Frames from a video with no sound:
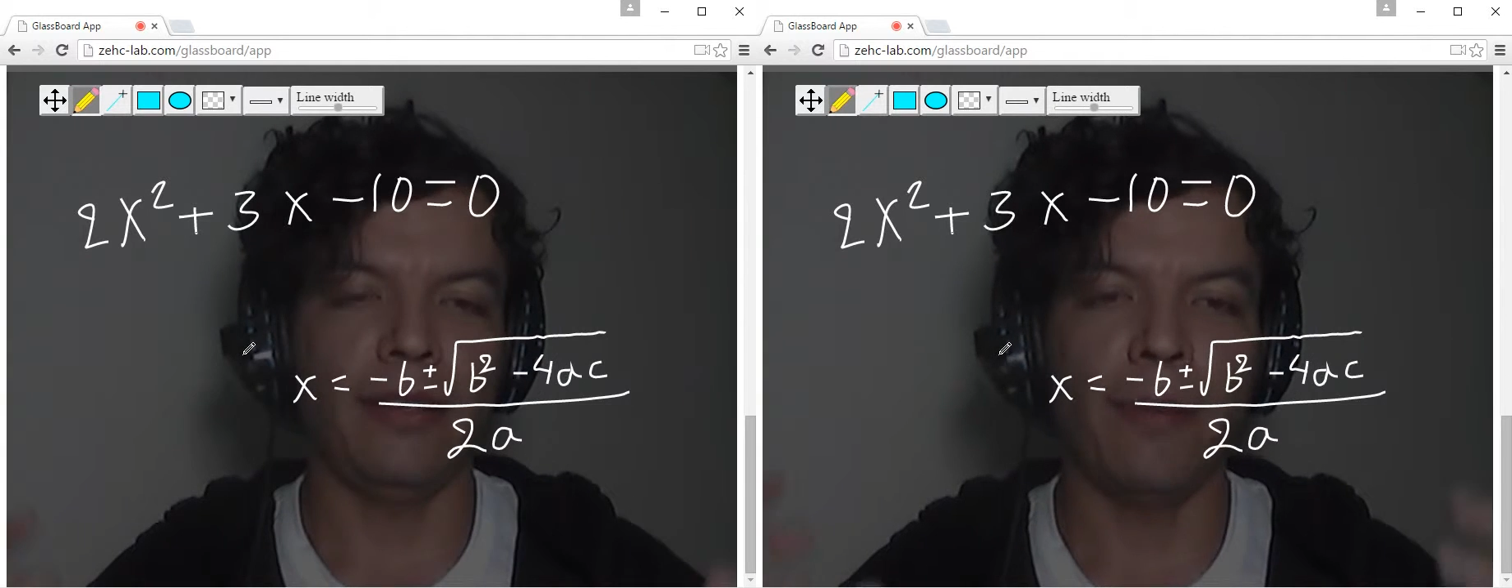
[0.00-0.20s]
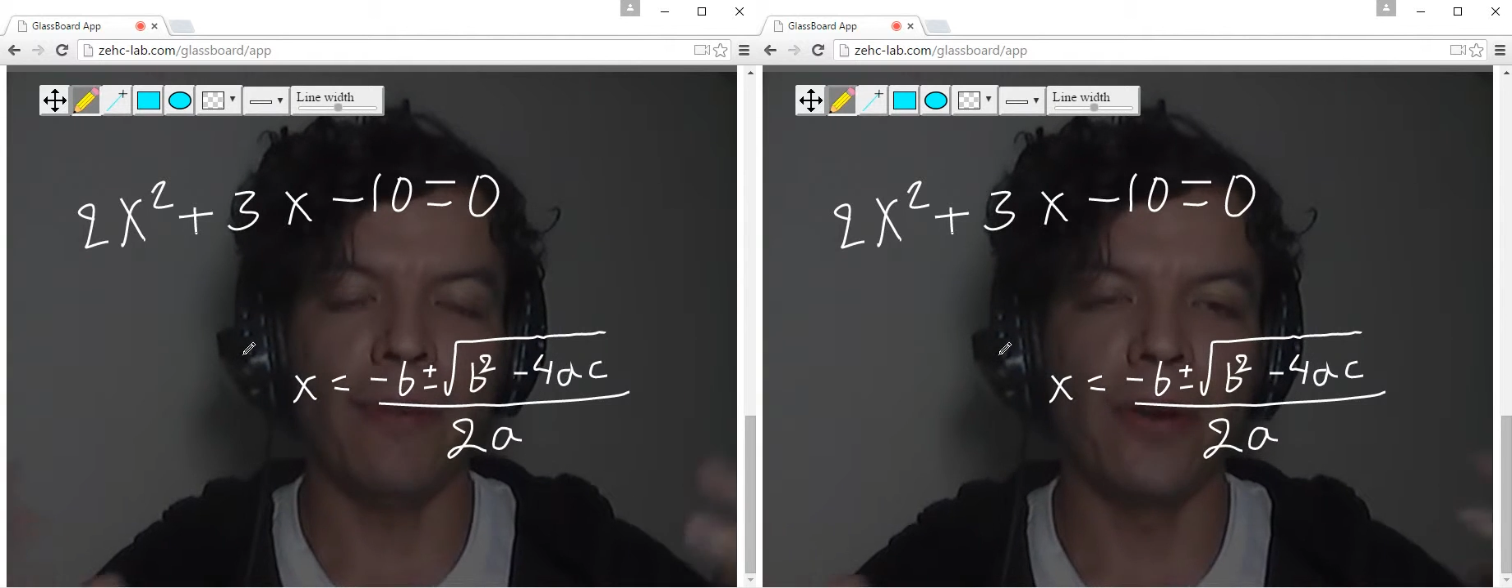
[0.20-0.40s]

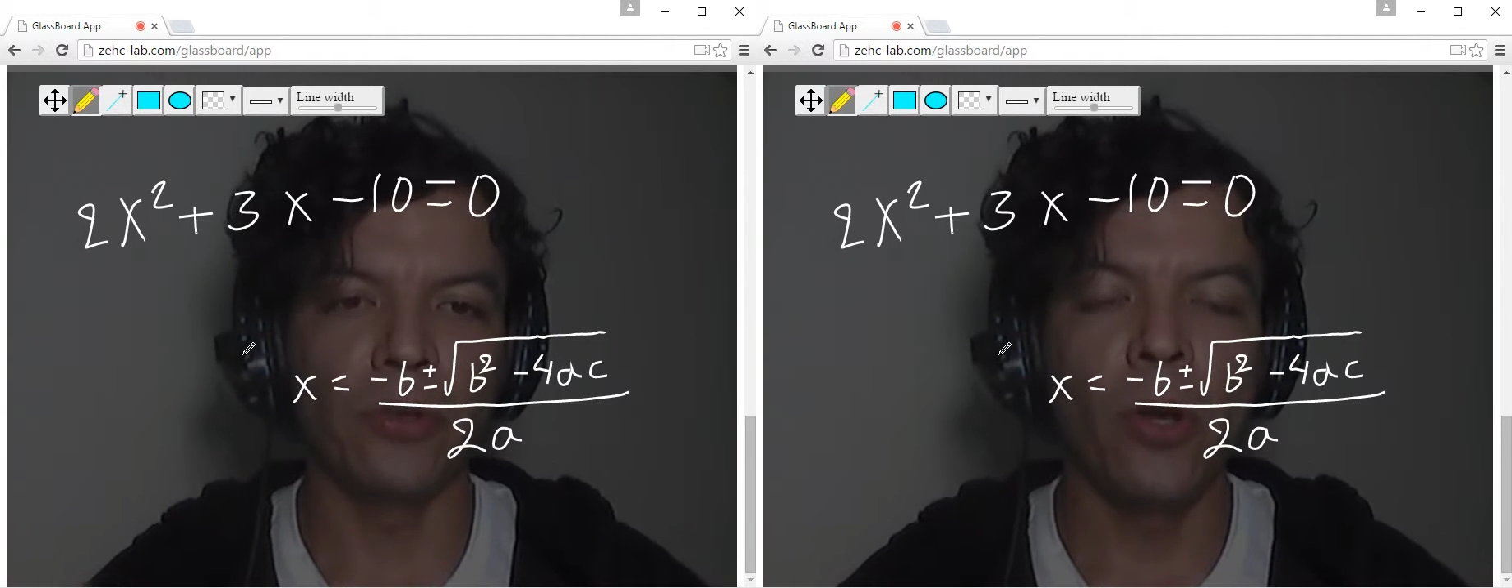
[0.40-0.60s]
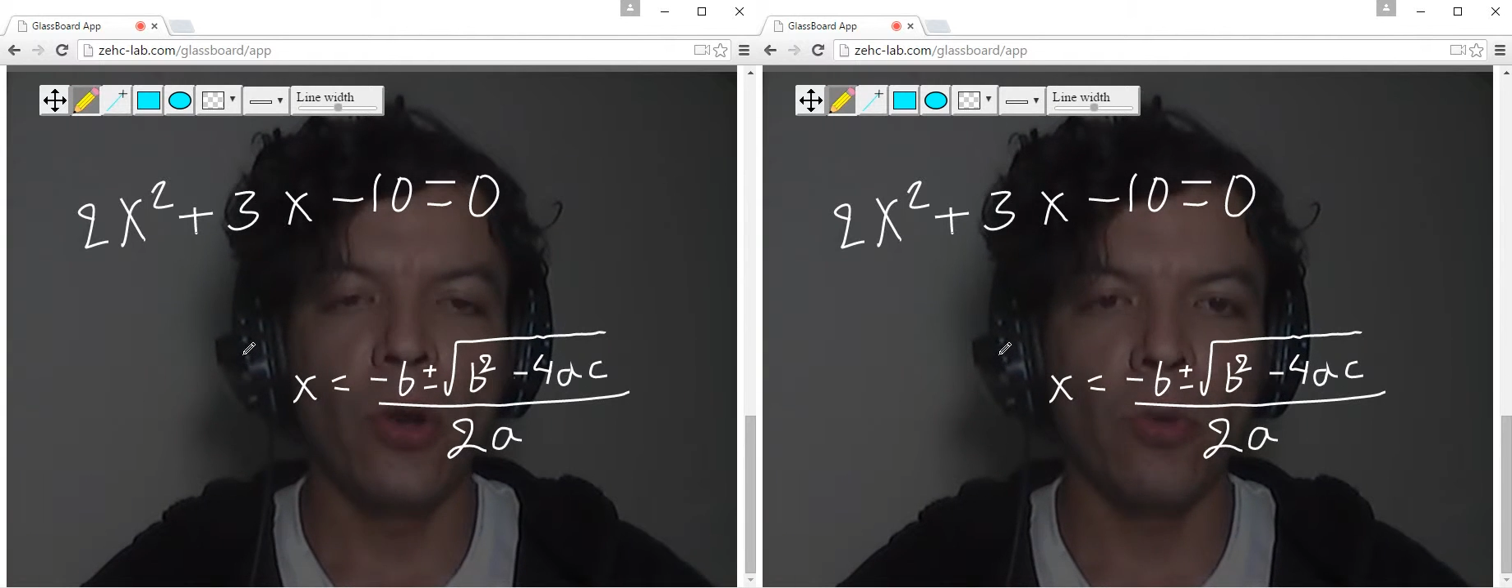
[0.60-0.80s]
about
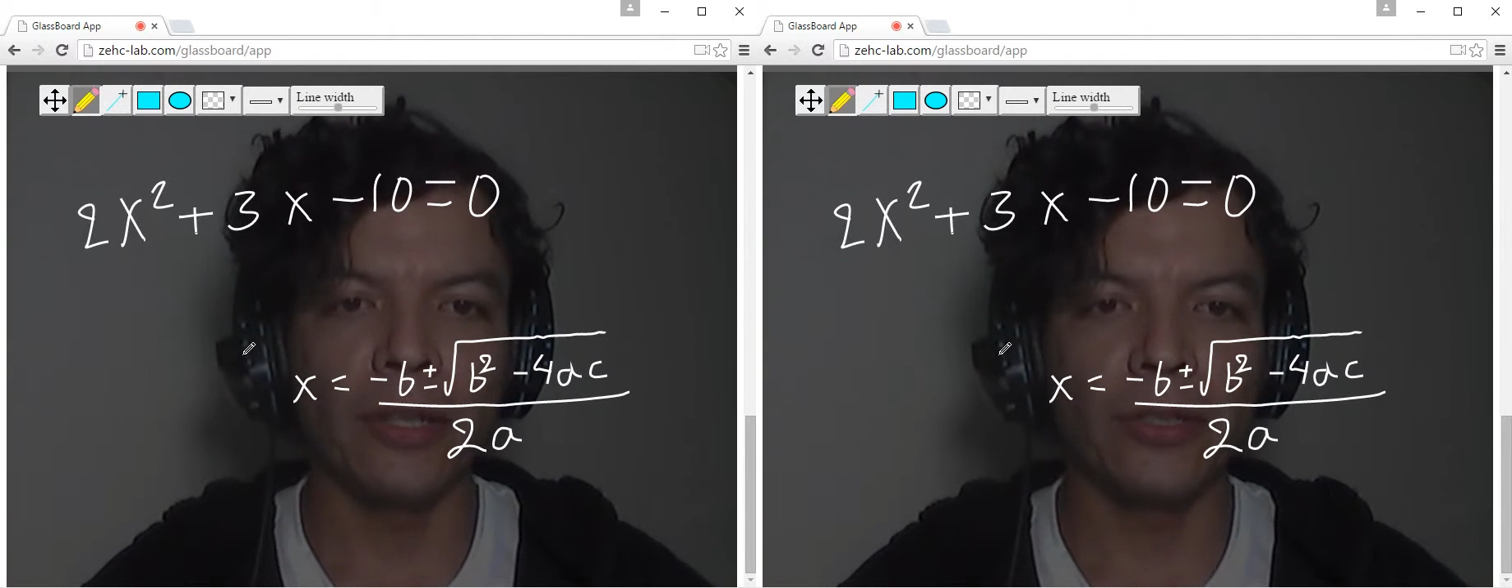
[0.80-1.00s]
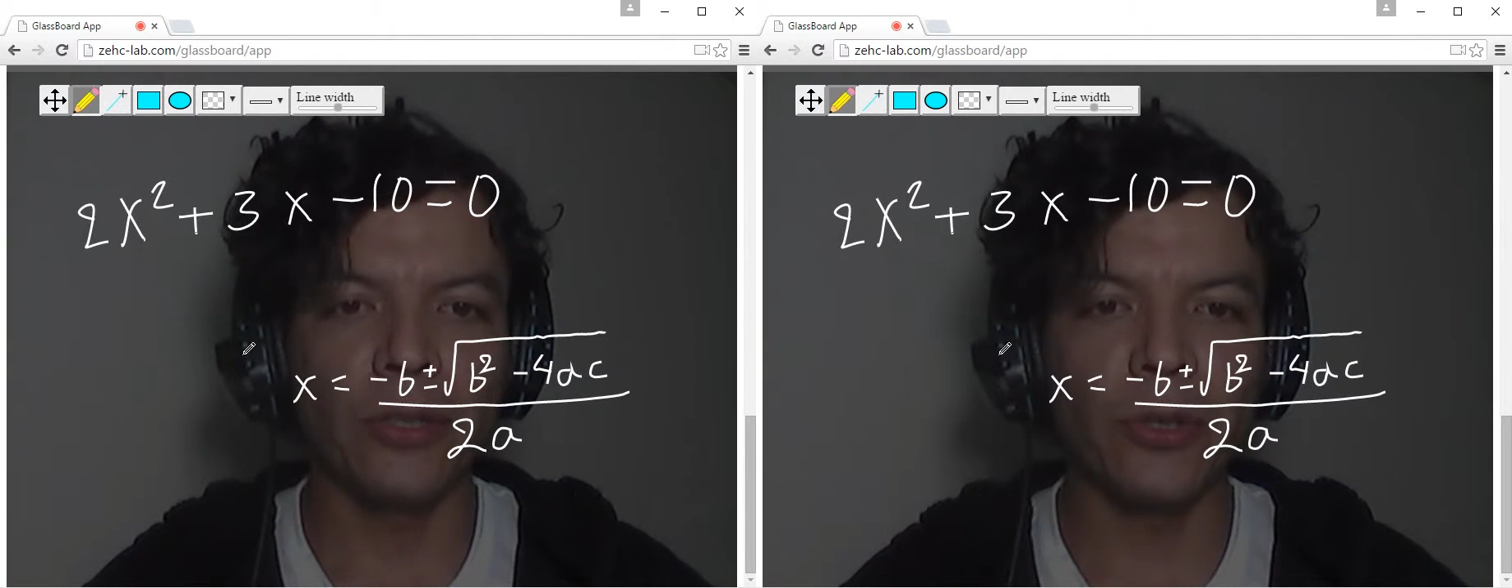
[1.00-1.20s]

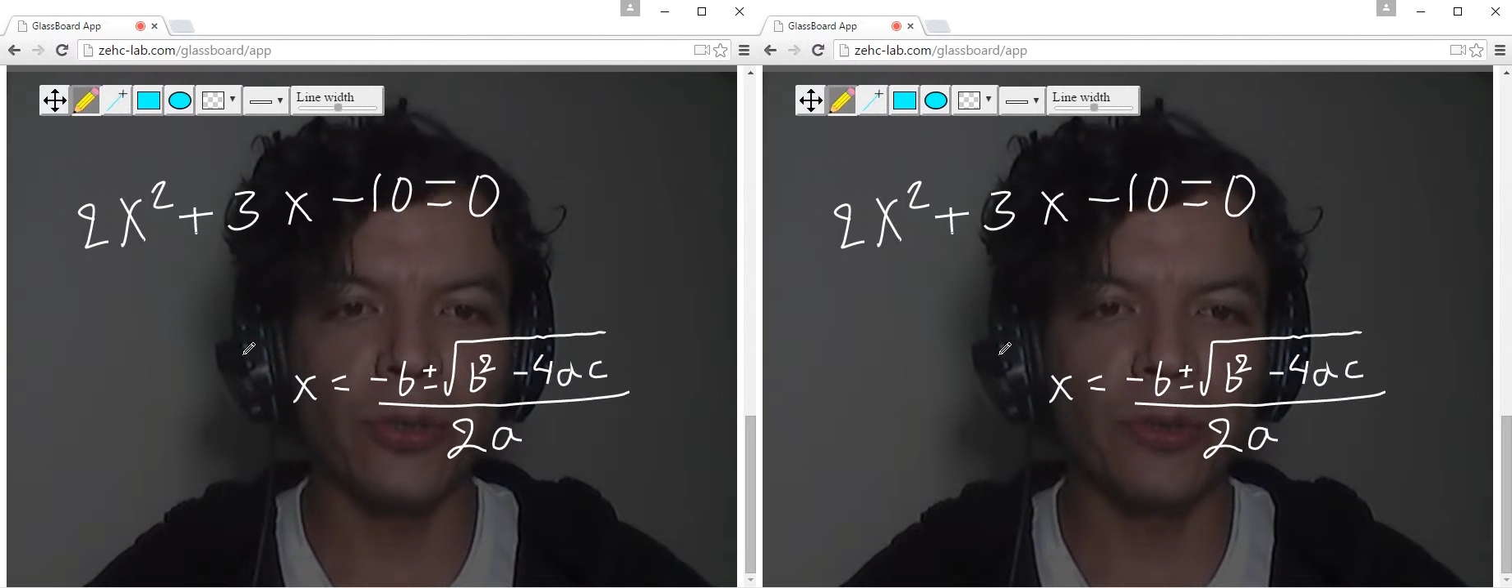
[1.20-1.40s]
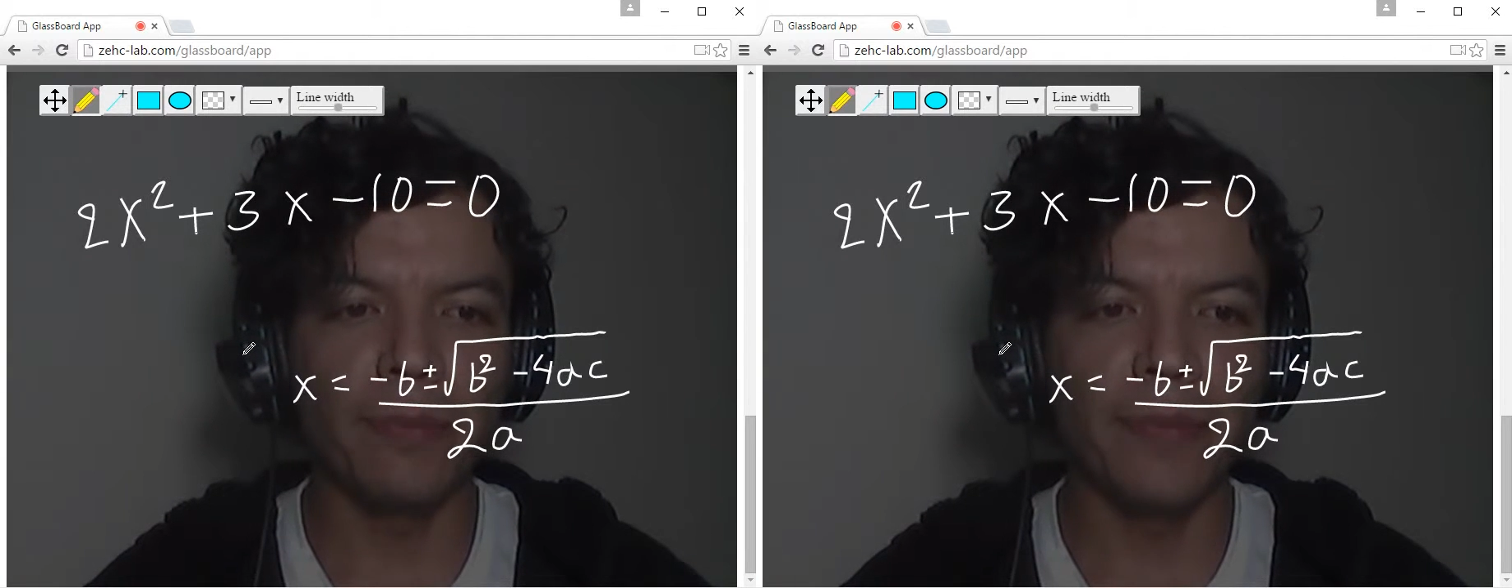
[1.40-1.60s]
what
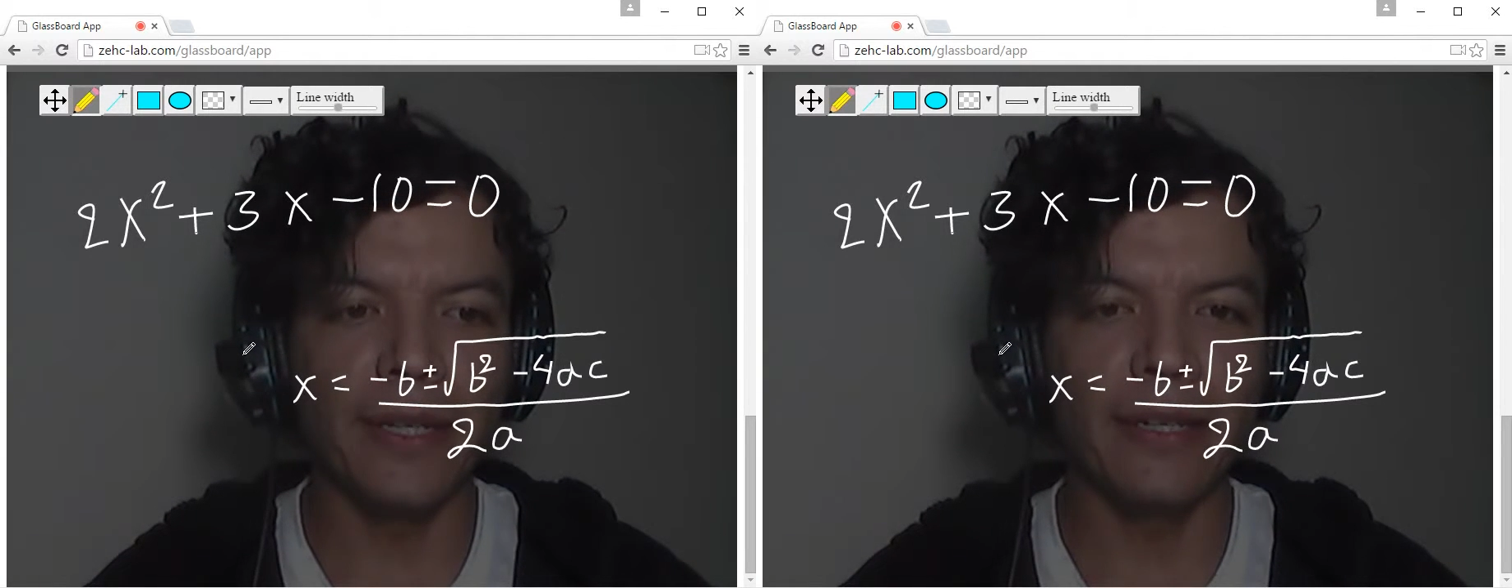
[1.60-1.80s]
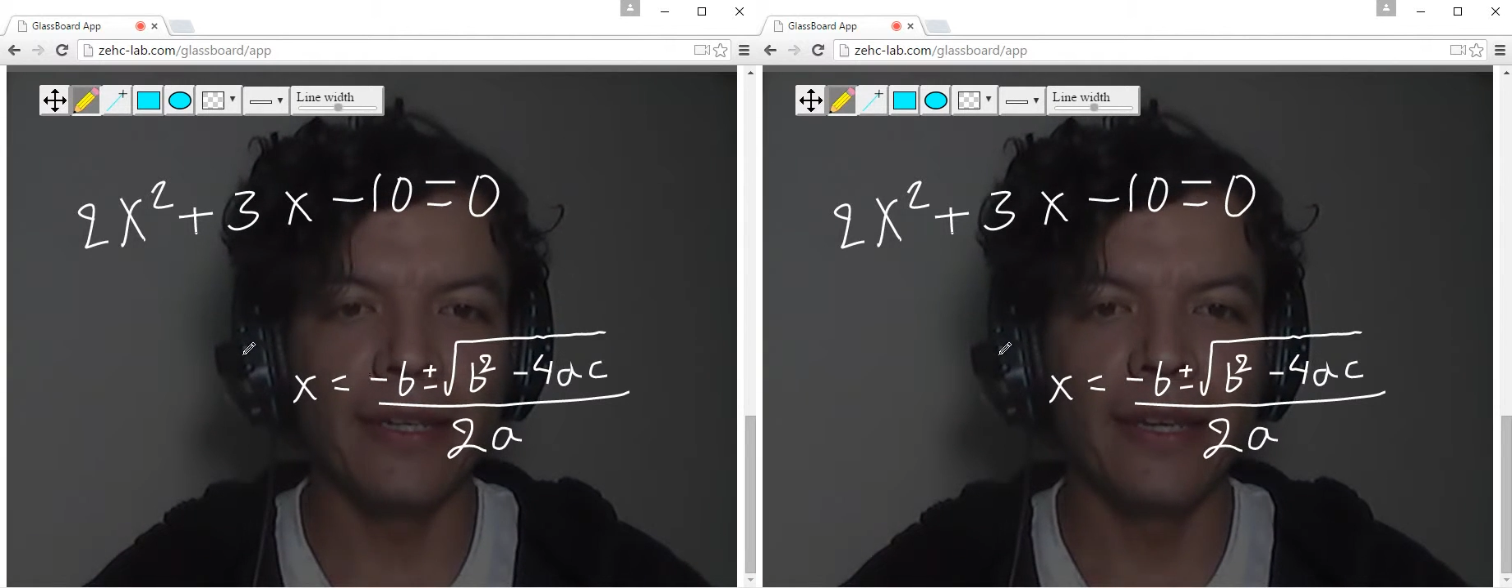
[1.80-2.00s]
could
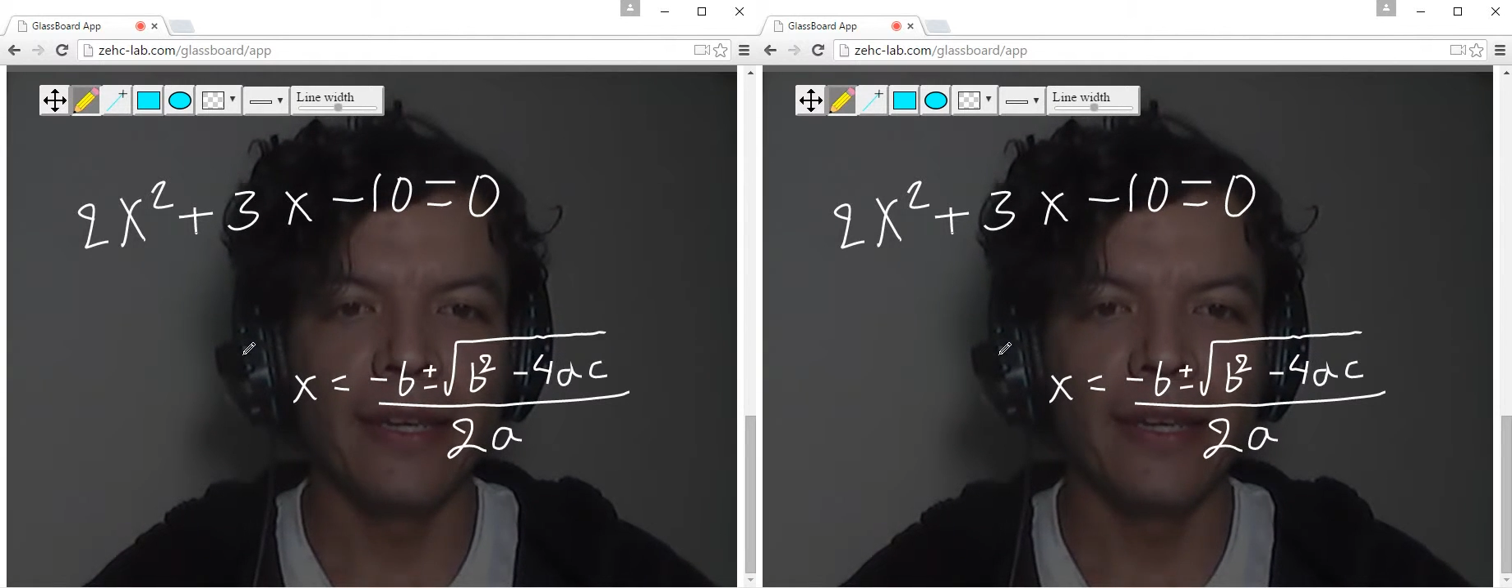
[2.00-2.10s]
be